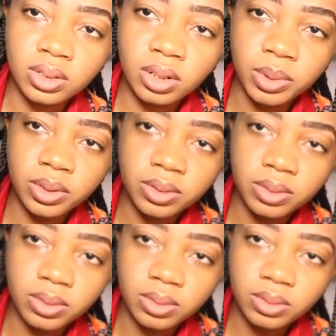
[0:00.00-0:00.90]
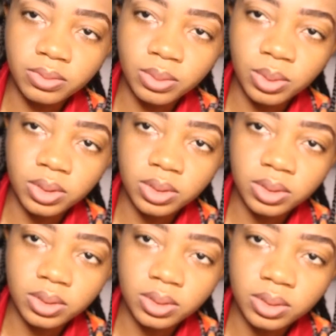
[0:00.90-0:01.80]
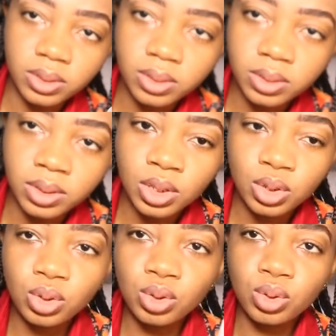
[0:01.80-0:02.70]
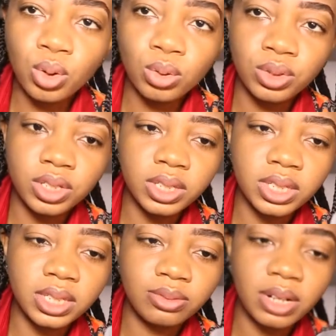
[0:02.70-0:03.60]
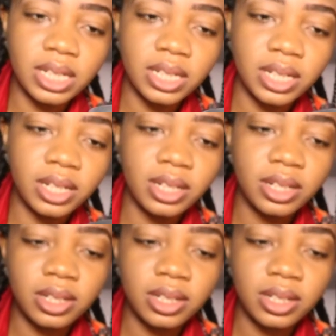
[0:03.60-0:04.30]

come on, focus so you hold this right here